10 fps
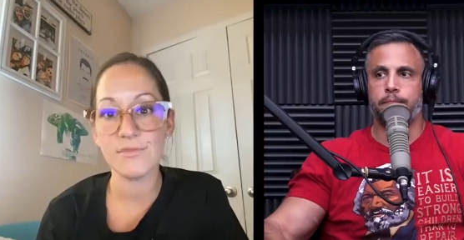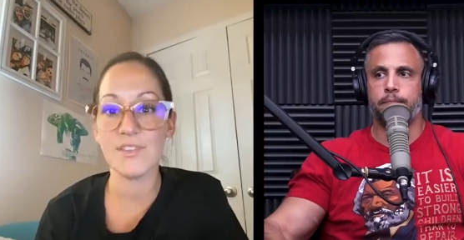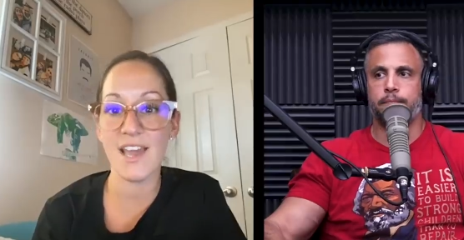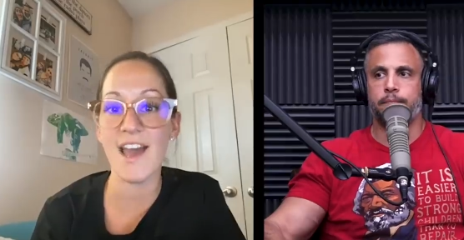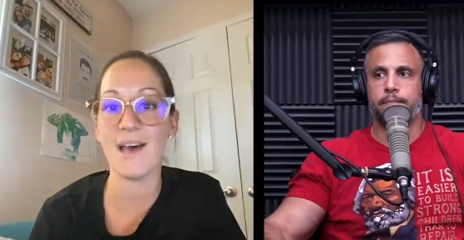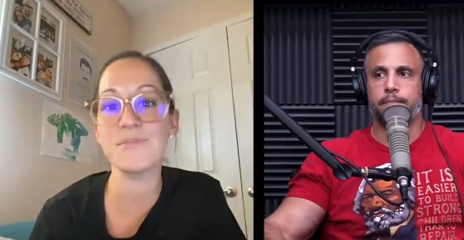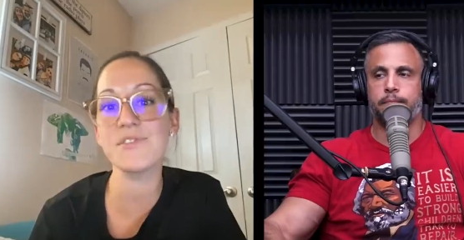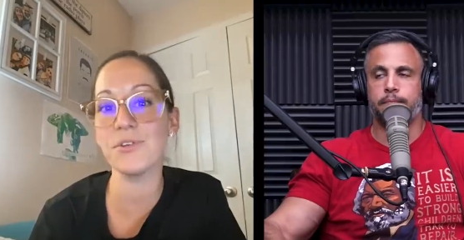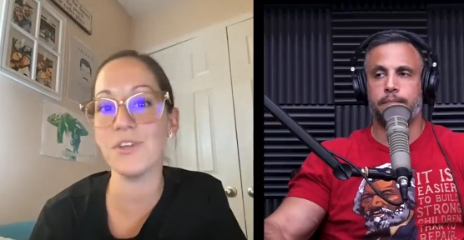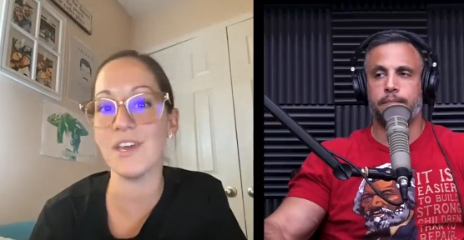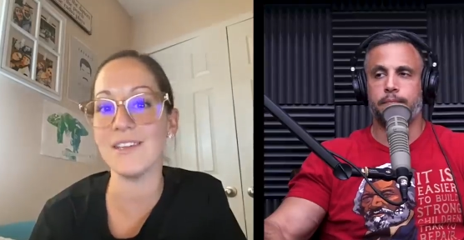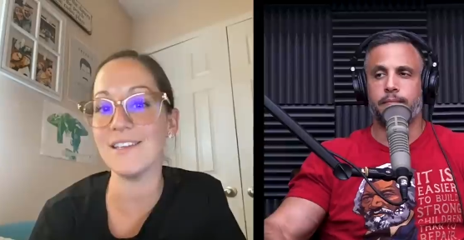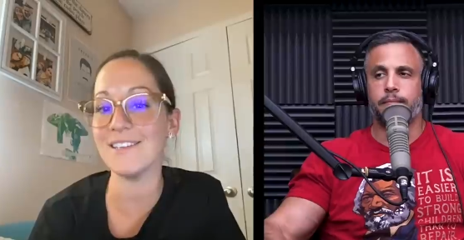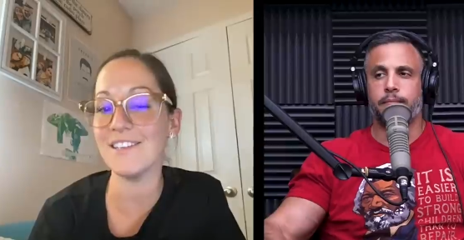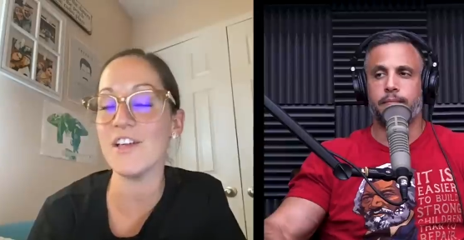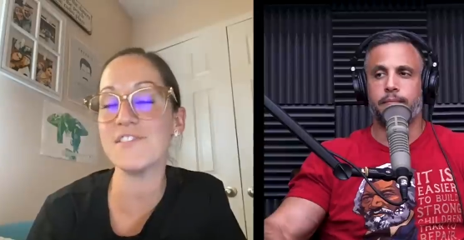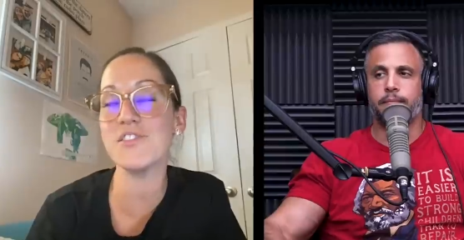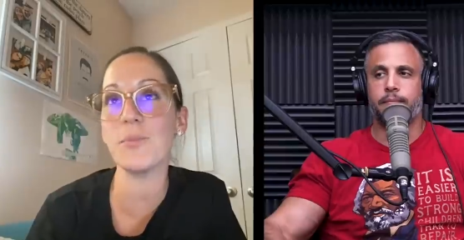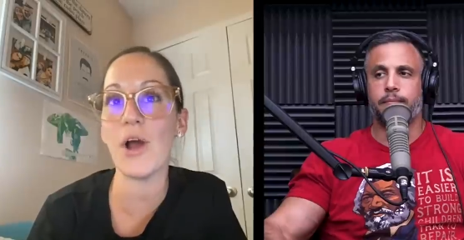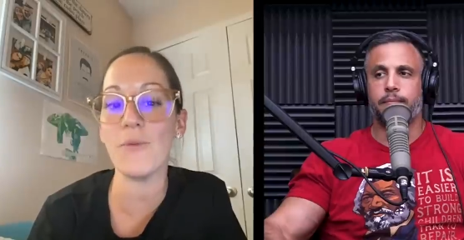Speaker 1: Yeah, absolutely. No, that's
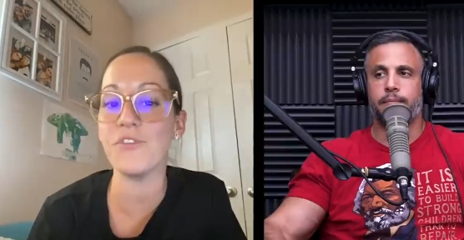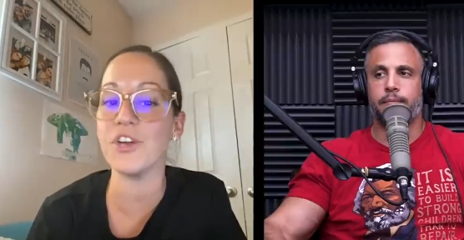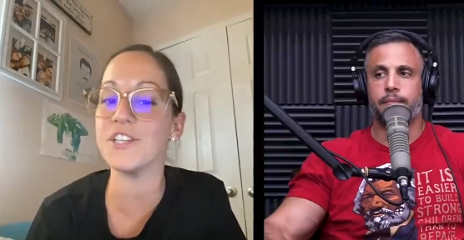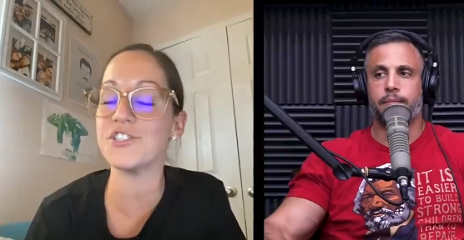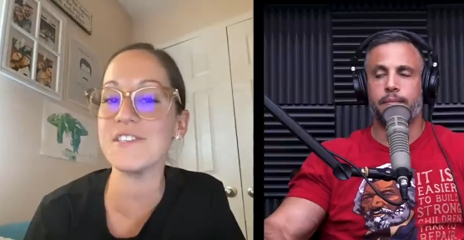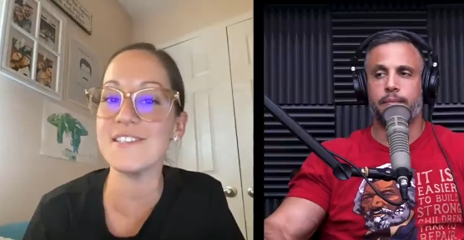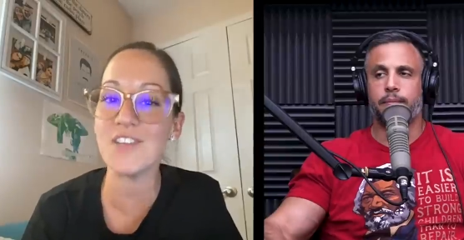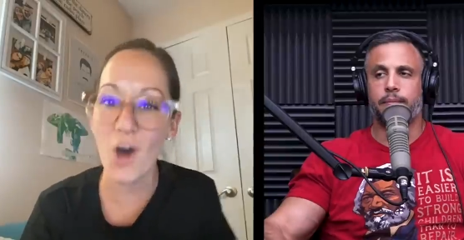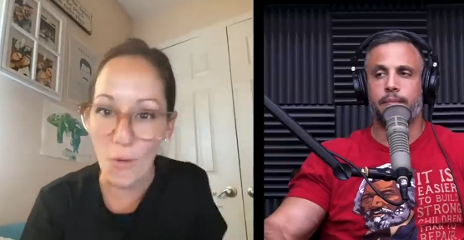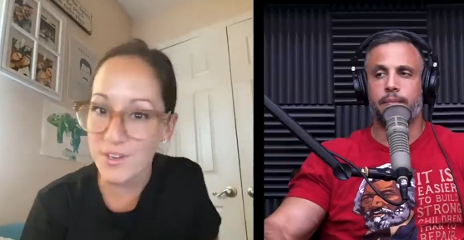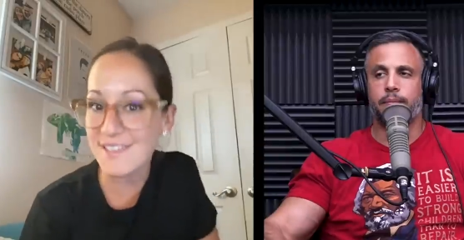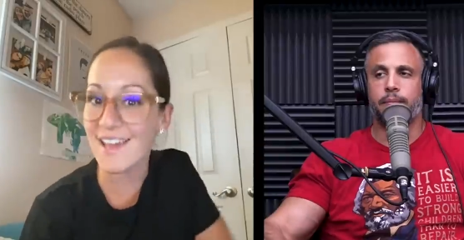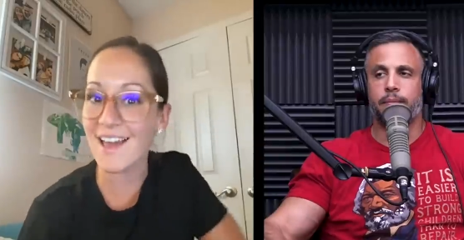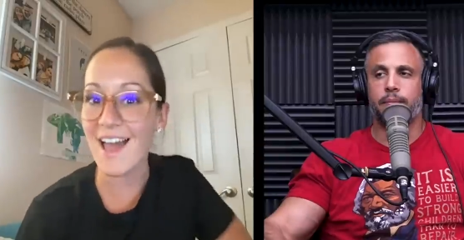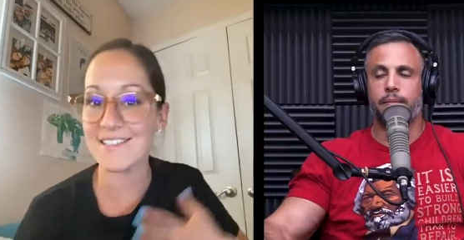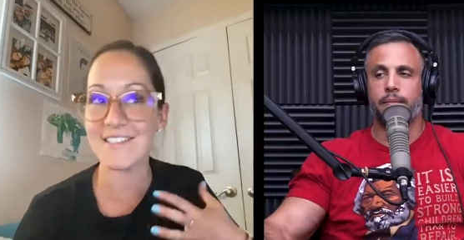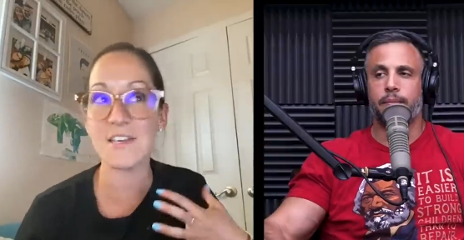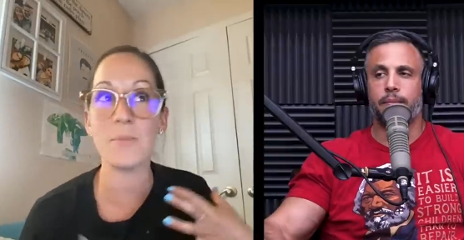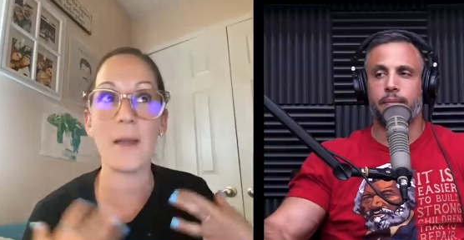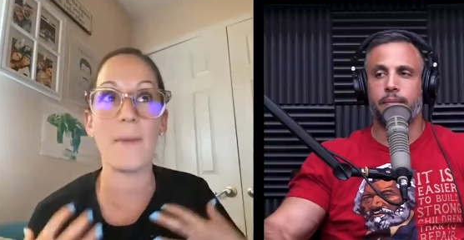super helpful. It just is always like I
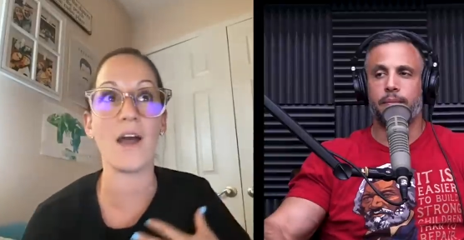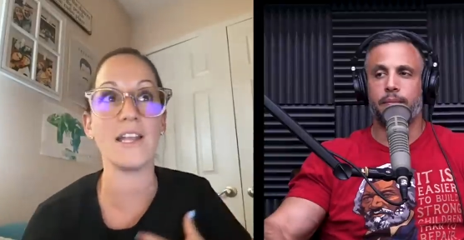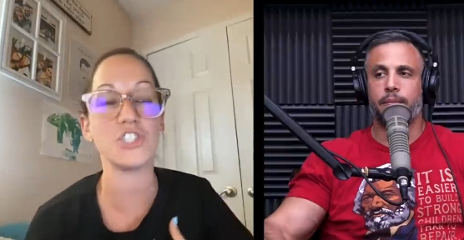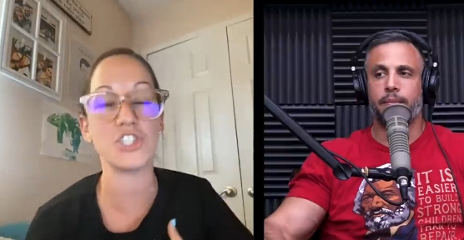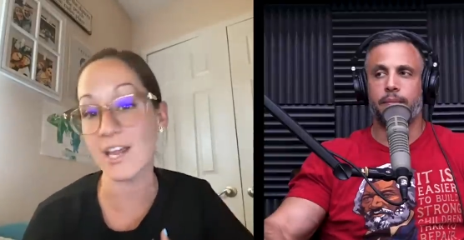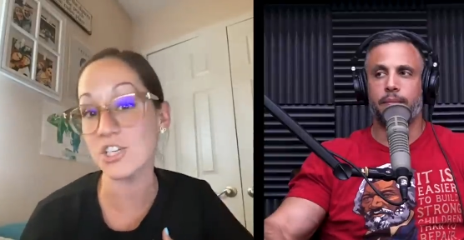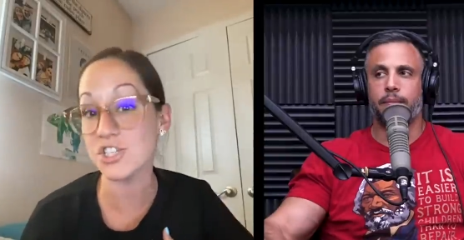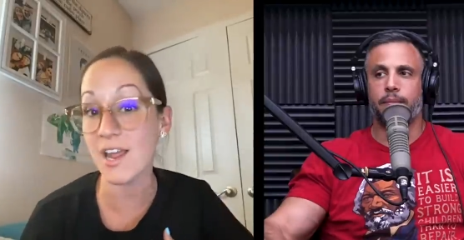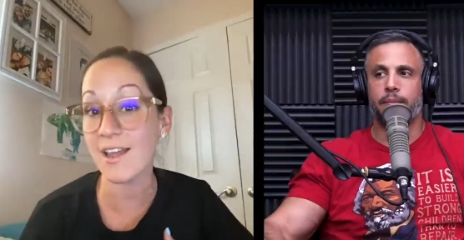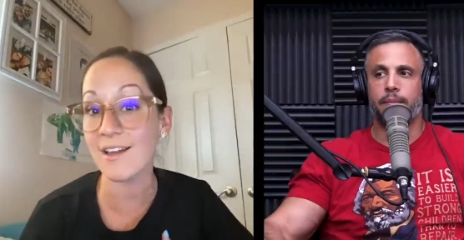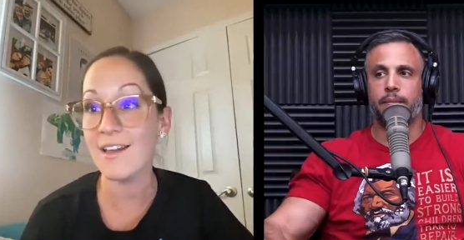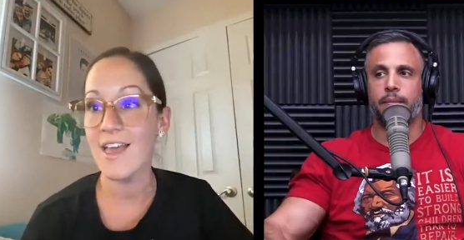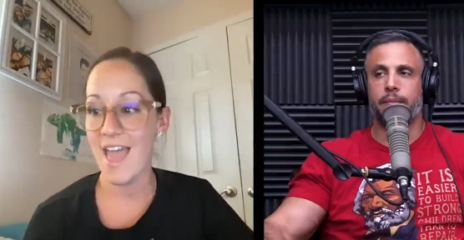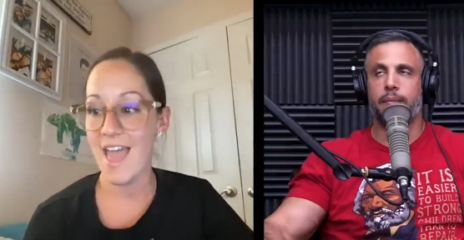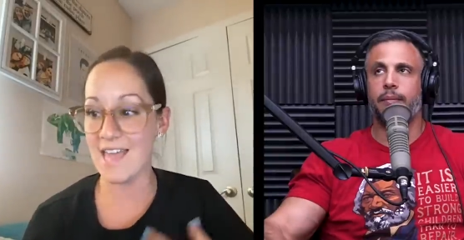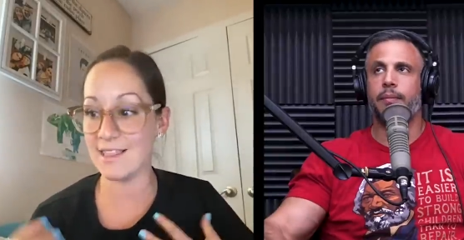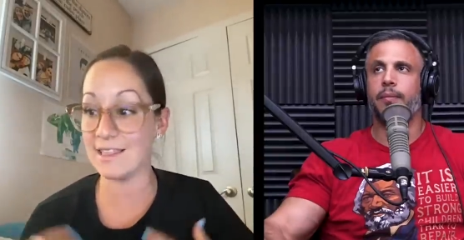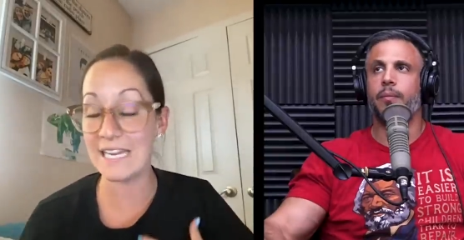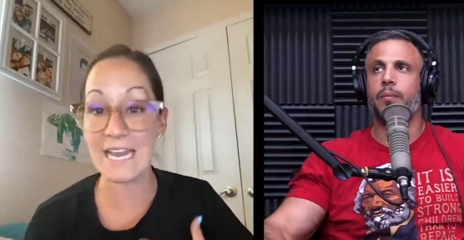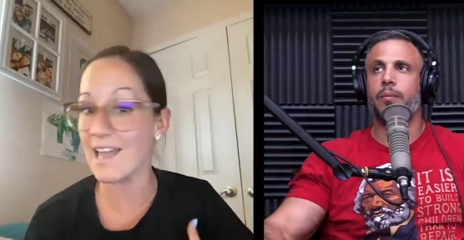see my body changing and
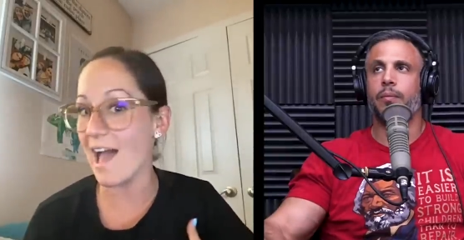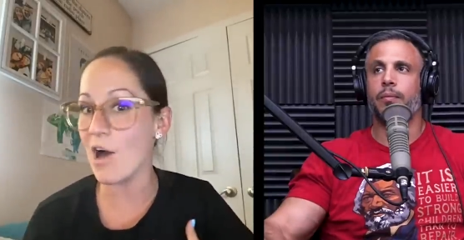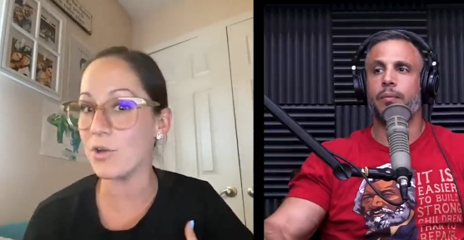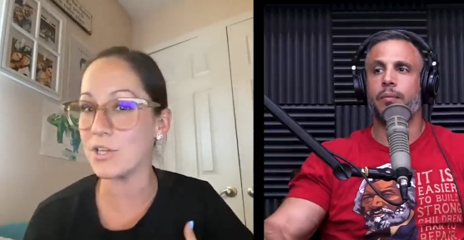leaning out in